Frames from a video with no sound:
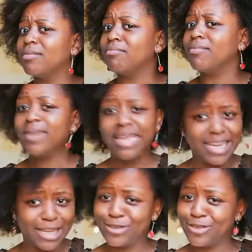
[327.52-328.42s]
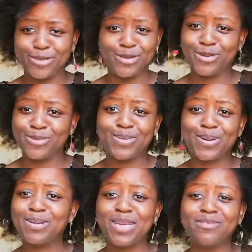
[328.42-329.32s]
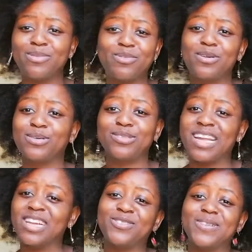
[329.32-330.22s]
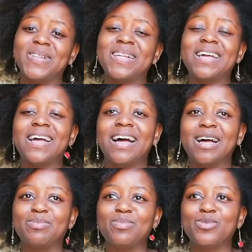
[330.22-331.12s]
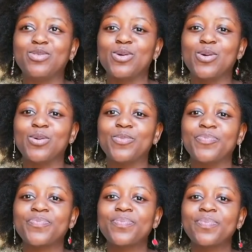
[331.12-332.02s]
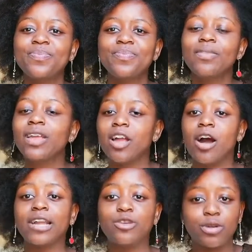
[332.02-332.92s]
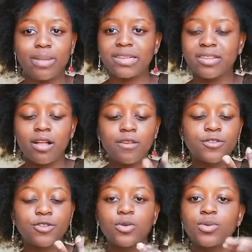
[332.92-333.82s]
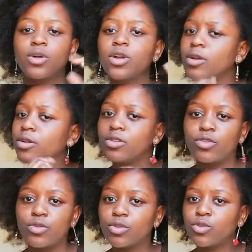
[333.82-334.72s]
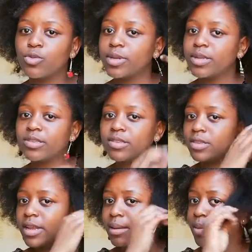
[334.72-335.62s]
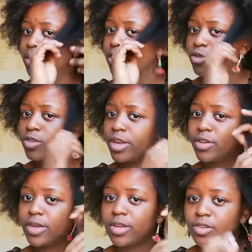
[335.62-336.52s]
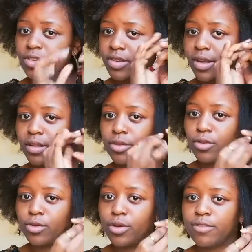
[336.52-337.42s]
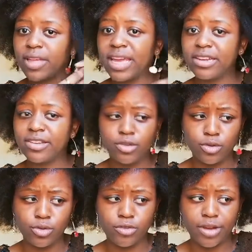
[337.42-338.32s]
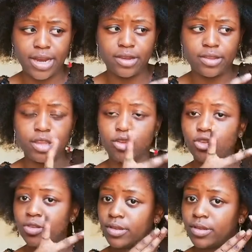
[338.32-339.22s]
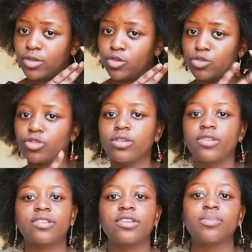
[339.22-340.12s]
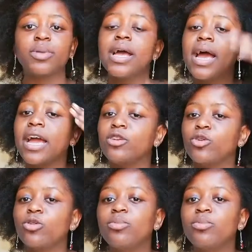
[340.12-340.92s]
many years ago, probably even before I was natural. So yeah, I do it myself. So do the twists, and I mean, usually you can just tell, you know, if the hair doesn't look great, then you just snip. And don't